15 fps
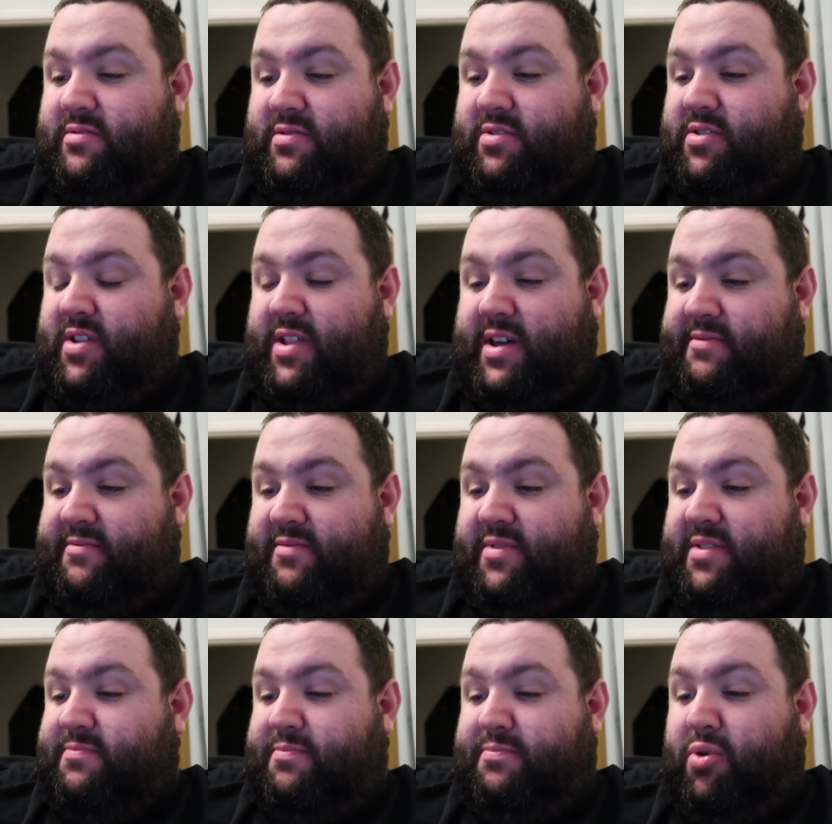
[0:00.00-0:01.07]
Look at that
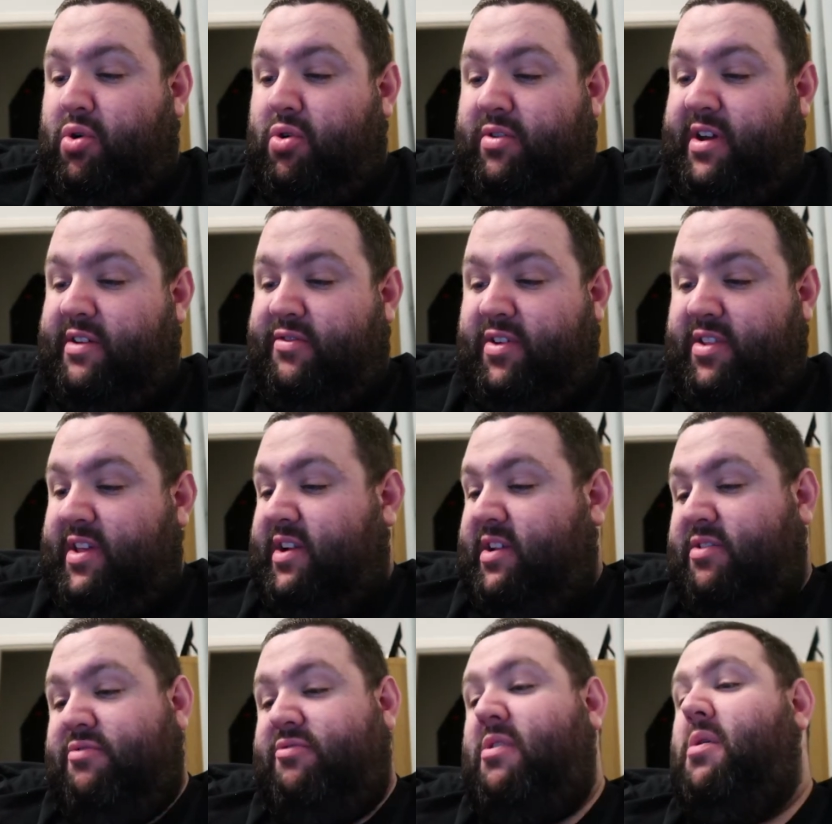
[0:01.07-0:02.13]
poor effort. Then I
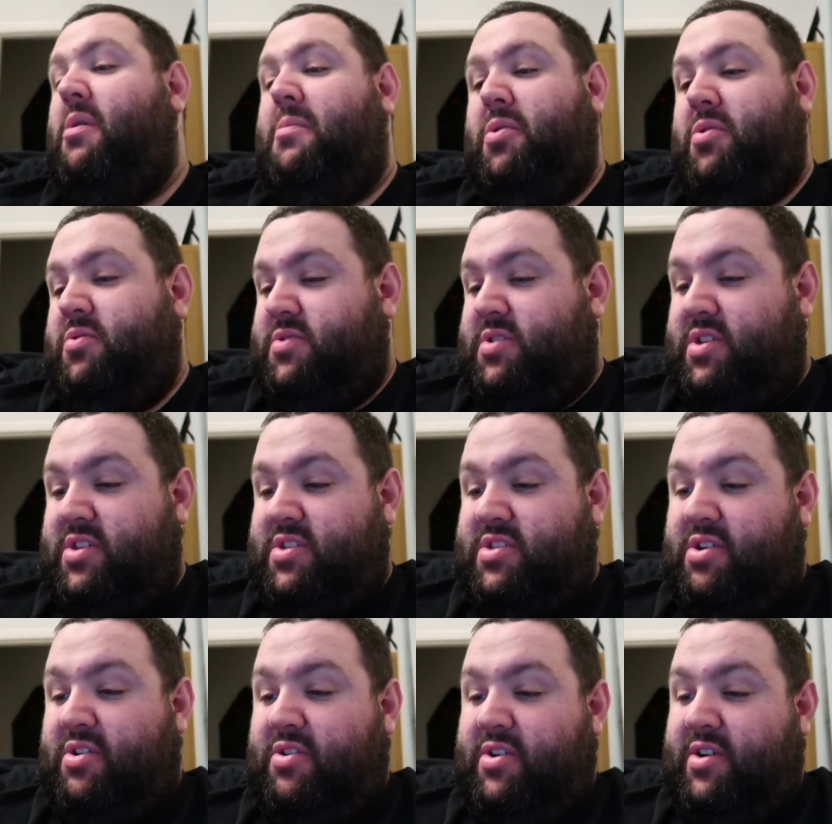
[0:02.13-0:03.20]
throw a ball to the
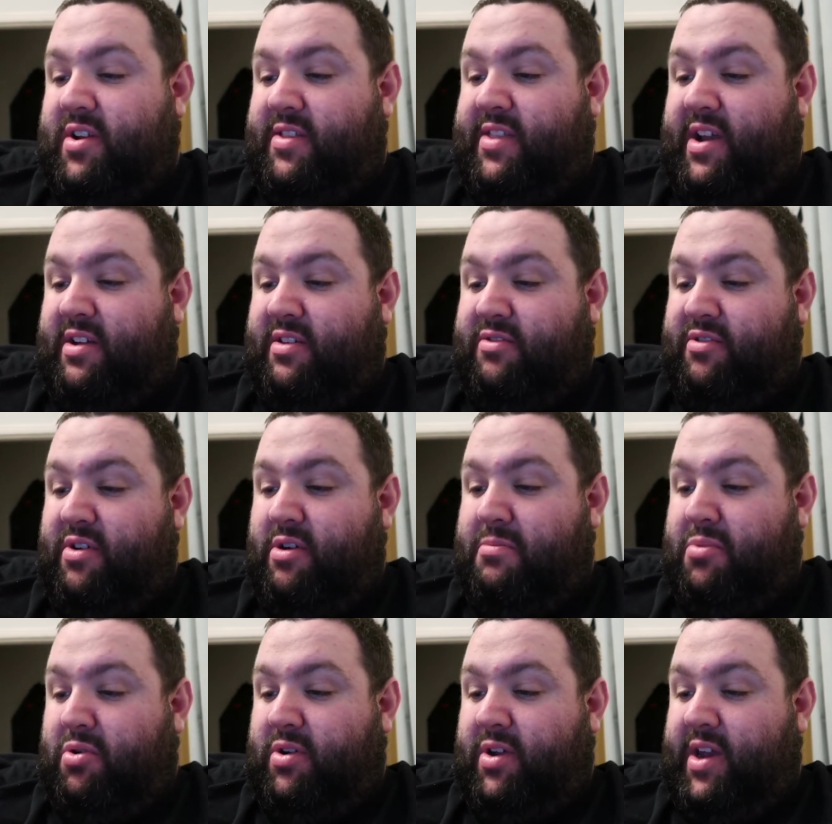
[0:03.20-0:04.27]
side. And then I throw a
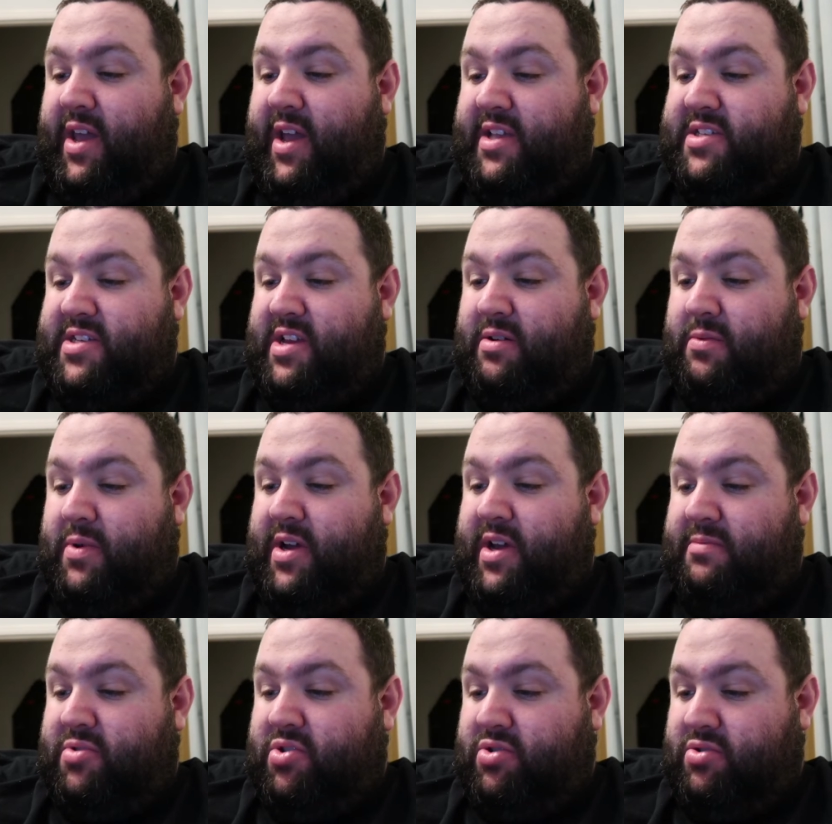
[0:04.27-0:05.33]
ball and he heads it away,
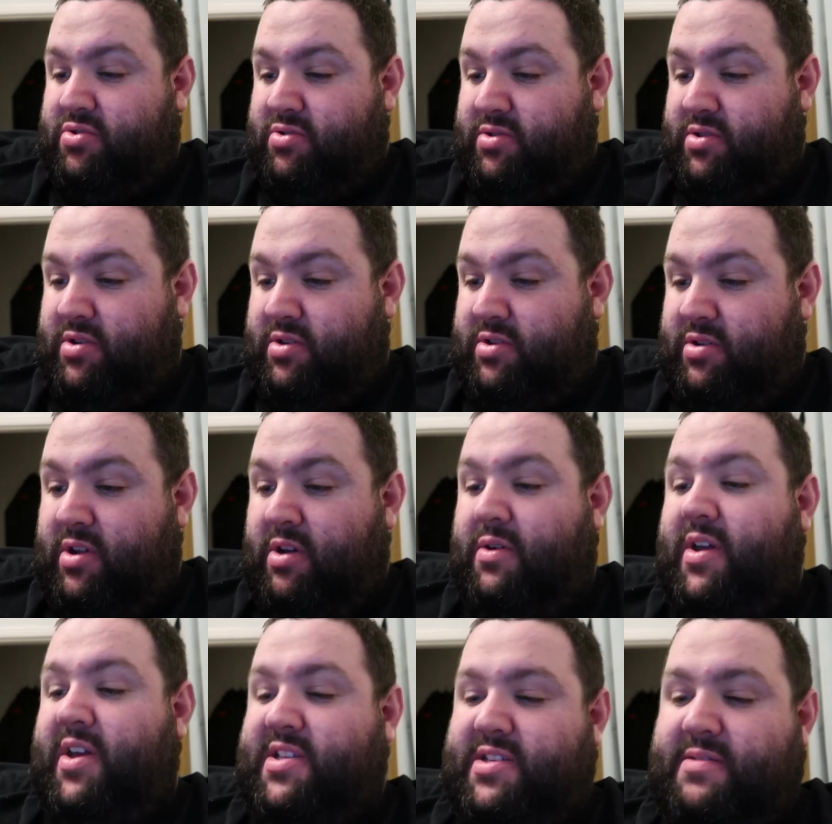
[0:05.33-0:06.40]
I'm sure. No,
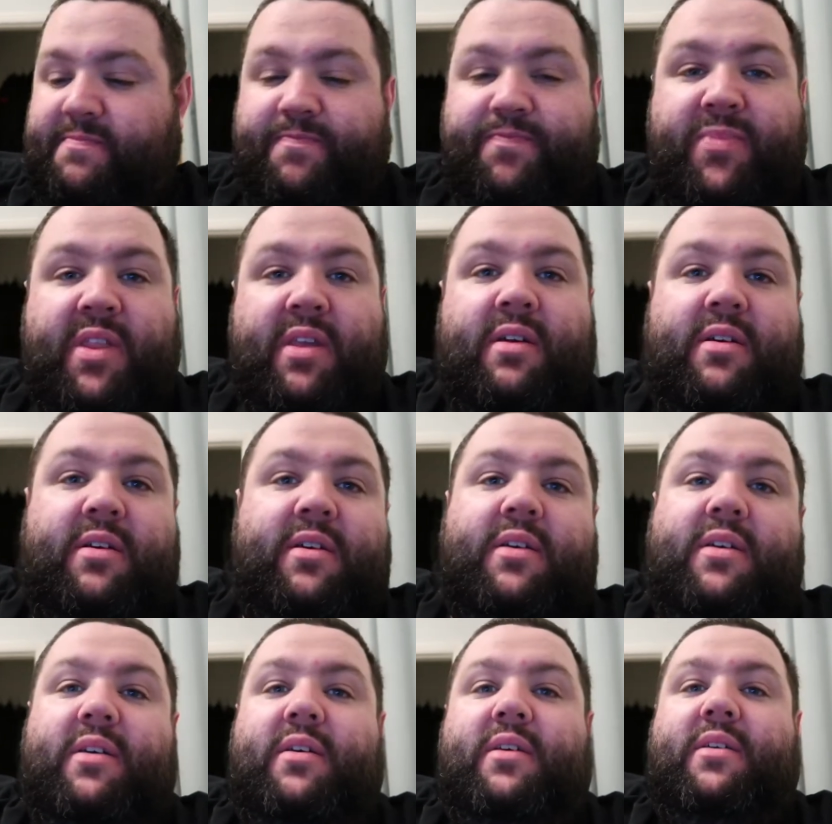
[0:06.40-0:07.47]
I hit him.
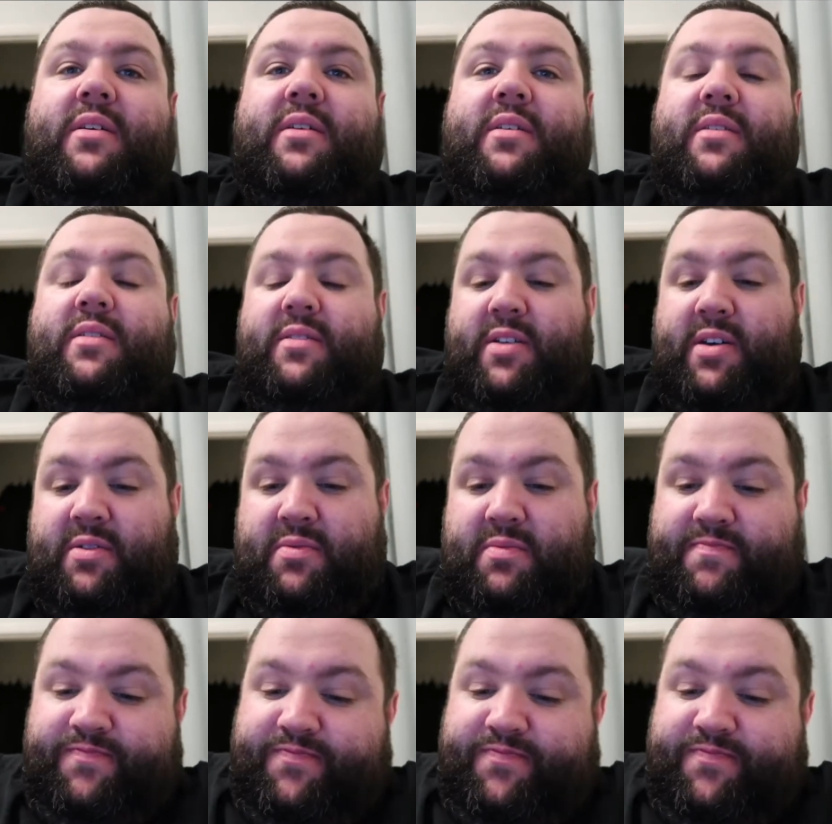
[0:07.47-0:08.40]
No.